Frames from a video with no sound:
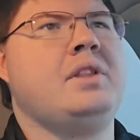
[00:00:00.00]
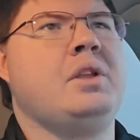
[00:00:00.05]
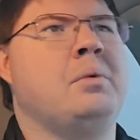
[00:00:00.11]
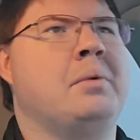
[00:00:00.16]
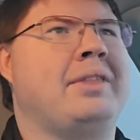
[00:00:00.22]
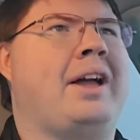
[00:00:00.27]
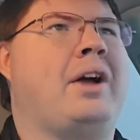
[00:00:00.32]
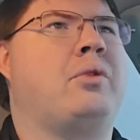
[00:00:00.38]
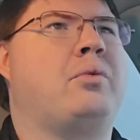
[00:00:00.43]

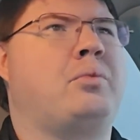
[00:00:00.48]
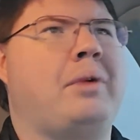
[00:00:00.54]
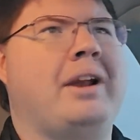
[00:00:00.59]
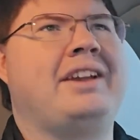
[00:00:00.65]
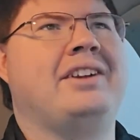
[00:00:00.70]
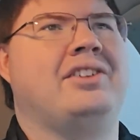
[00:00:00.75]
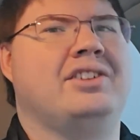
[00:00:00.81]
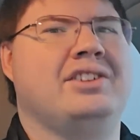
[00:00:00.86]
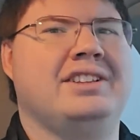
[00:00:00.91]
without
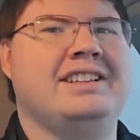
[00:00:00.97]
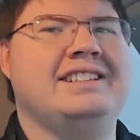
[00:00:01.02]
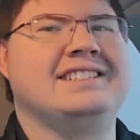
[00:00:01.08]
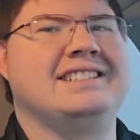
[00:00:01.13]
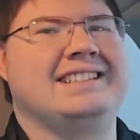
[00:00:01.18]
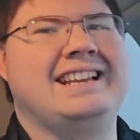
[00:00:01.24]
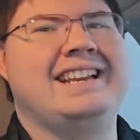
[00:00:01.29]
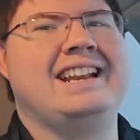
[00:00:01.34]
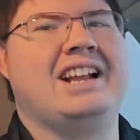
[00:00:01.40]
regularly
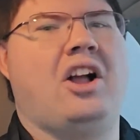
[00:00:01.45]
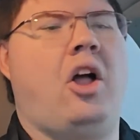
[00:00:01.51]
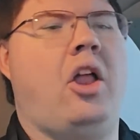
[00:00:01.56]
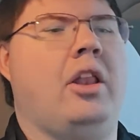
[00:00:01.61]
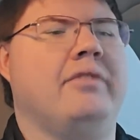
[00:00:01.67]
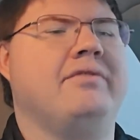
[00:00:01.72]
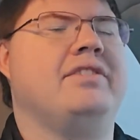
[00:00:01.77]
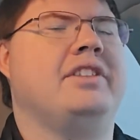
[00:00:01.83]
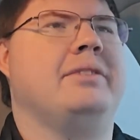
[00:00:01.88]
deleting
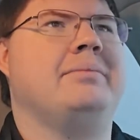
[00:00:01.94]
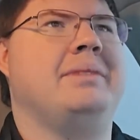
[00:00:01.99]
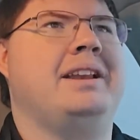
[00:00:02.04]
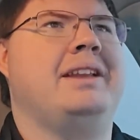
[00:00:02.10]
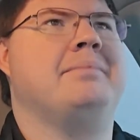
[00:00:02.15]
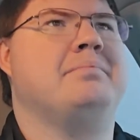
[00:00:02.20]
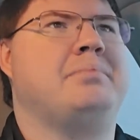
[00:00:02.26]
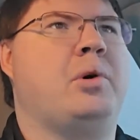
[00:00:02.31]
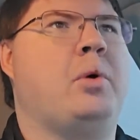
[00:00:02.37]
all of them and
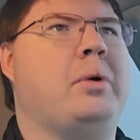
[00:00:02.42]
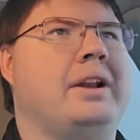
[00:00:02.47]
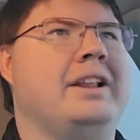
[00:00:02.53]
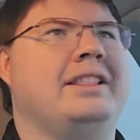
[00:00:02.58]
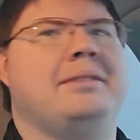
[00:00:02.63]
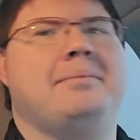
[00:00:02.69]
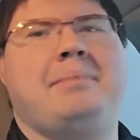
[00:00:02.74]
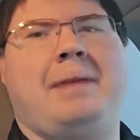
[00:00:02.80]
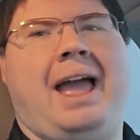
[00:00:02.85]

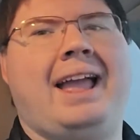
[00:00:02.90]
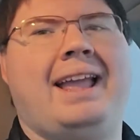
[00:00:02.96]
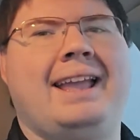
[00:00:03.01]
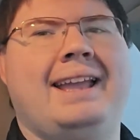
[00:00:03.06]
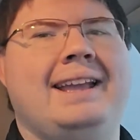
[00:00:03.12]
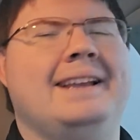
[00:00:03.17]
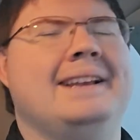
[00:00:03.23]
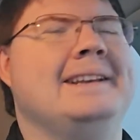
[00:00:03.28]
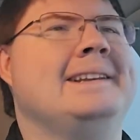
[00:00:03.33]
importing them back
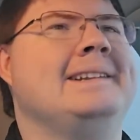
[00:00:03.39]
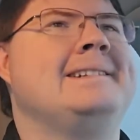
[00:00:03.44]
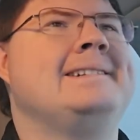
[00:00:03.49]
in.